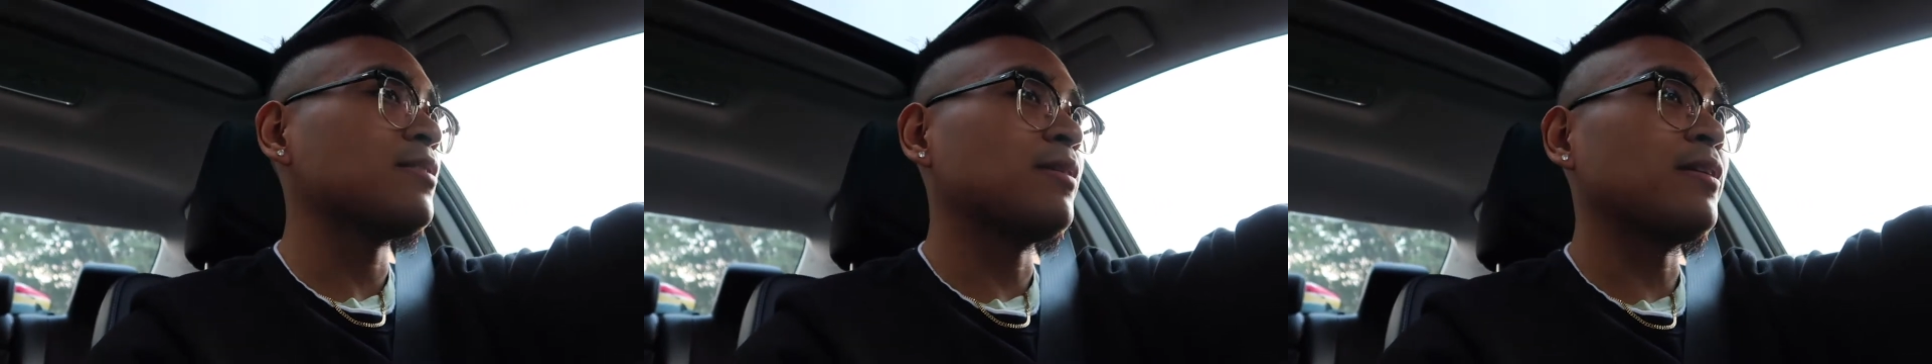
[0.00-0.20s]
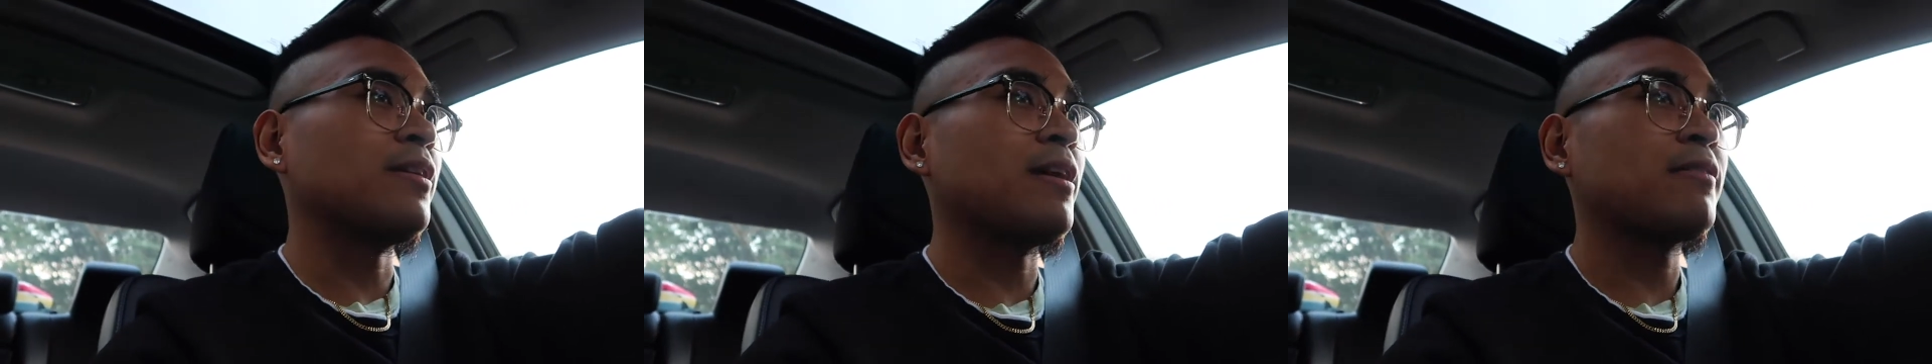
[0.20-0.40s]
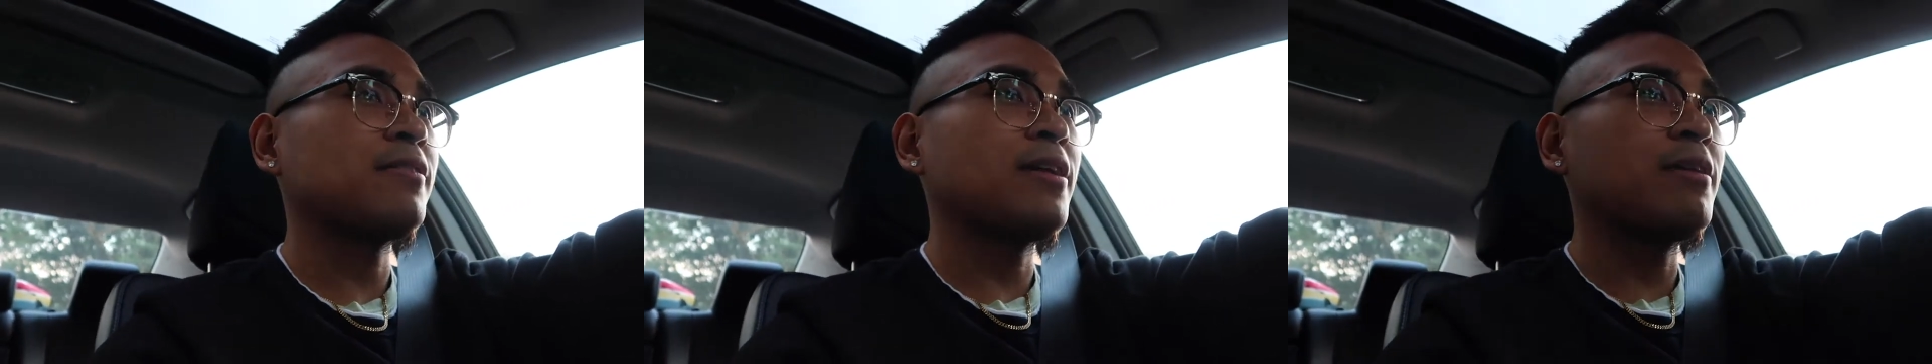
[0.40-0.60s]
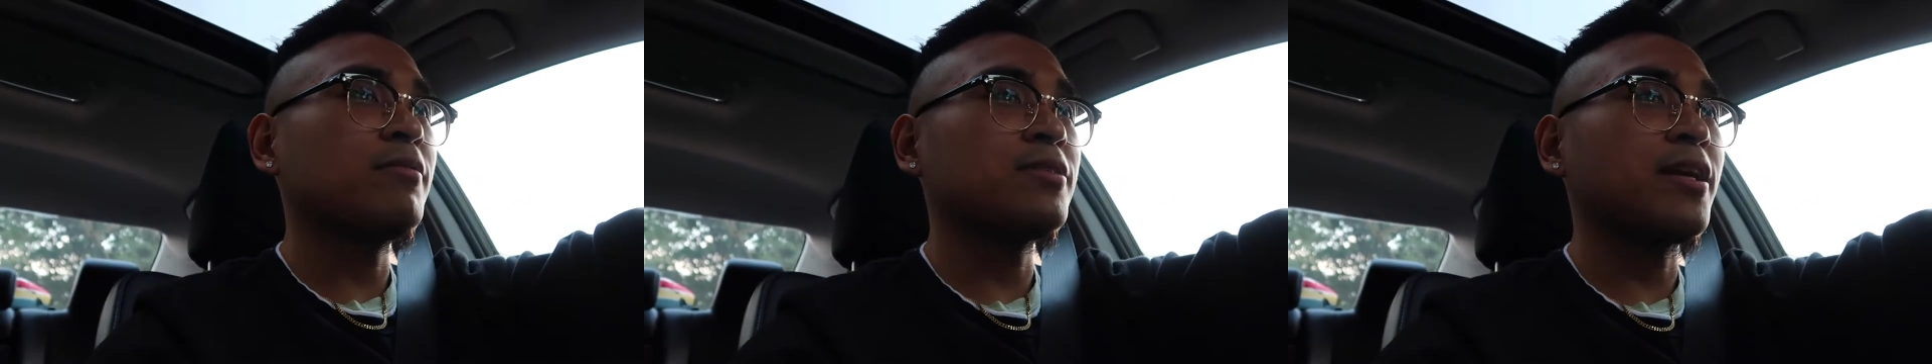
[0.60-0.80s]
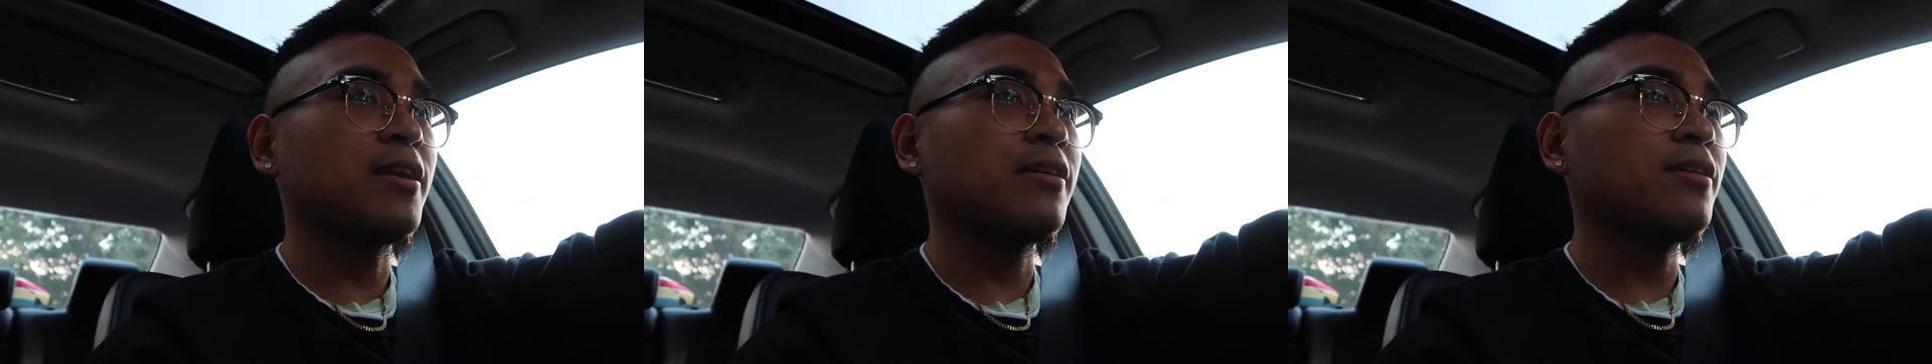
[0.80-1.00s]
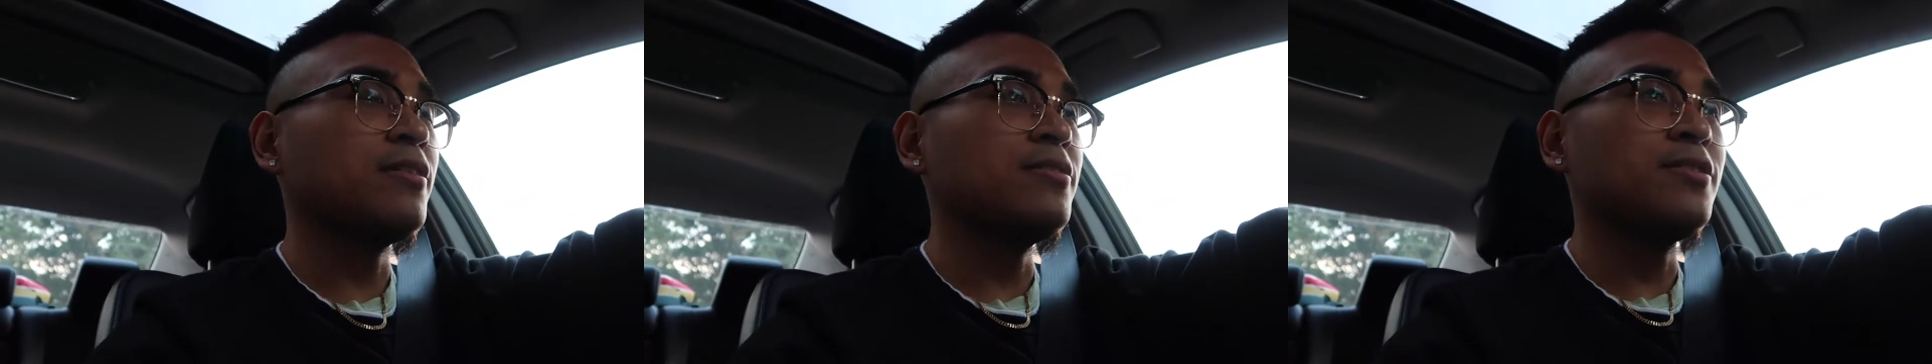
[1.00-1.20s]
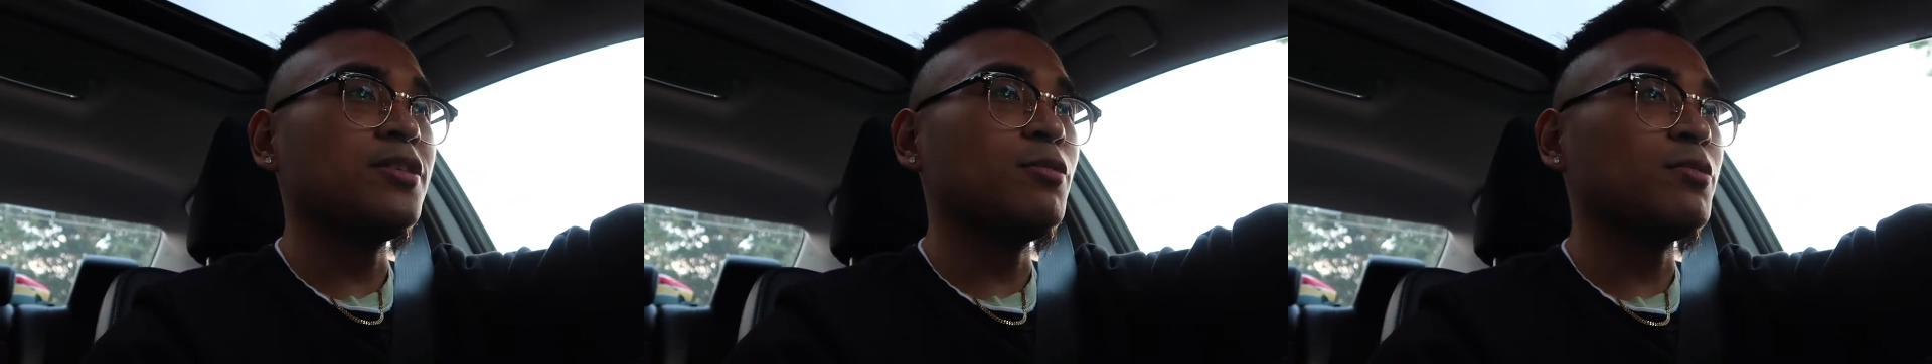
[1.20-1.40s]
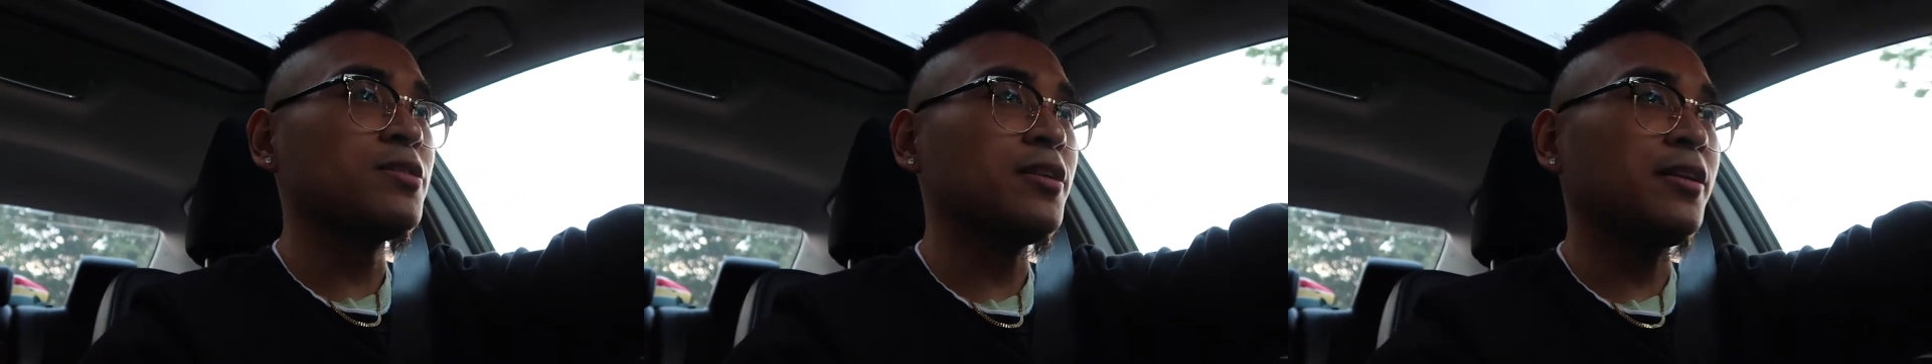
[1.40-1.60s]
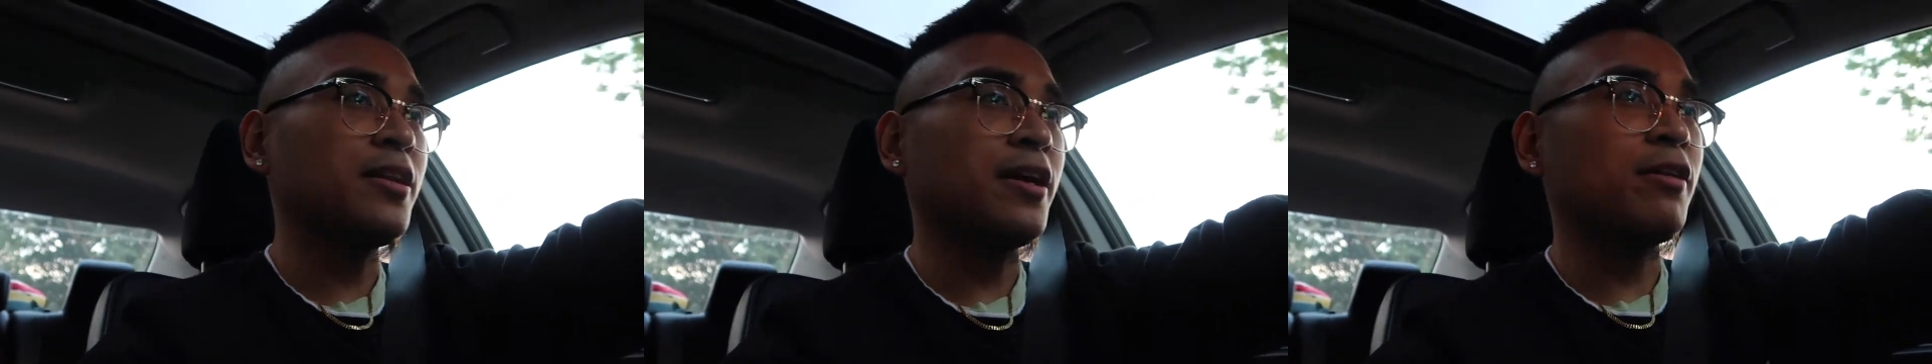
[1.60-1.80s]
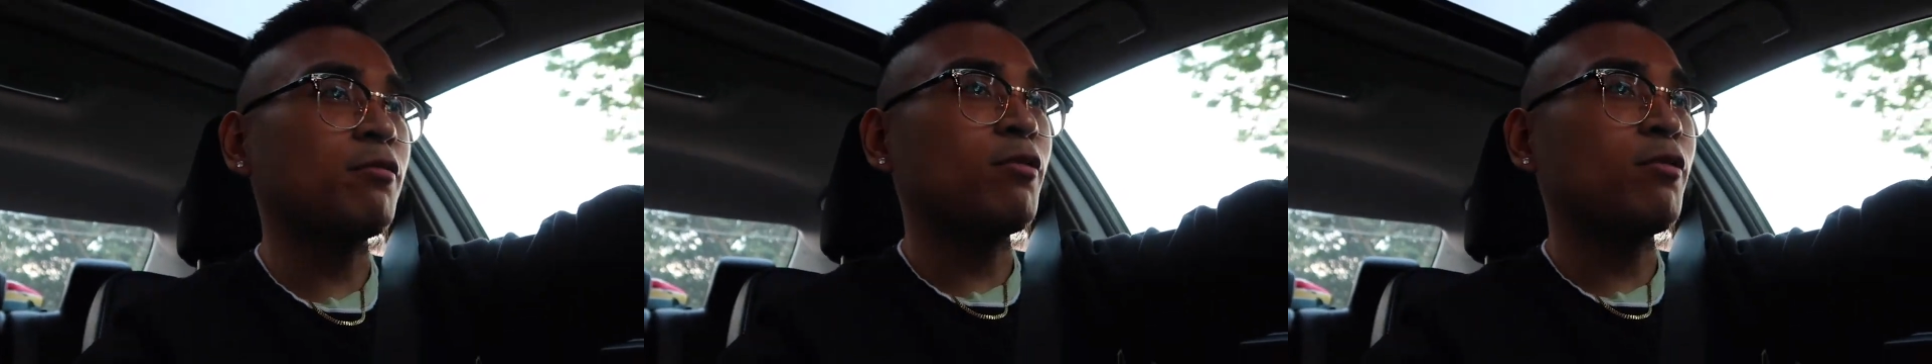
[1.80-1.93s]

and then after that it was like continuously like